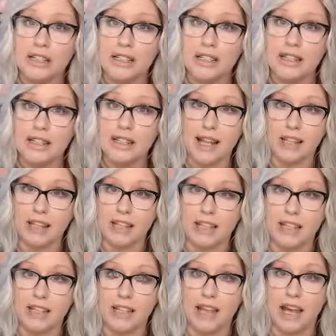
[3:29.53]

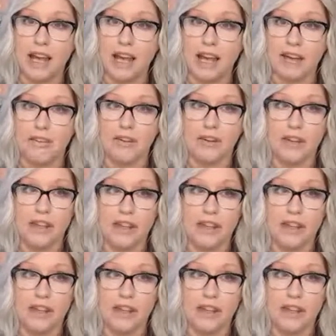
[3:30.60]
segment of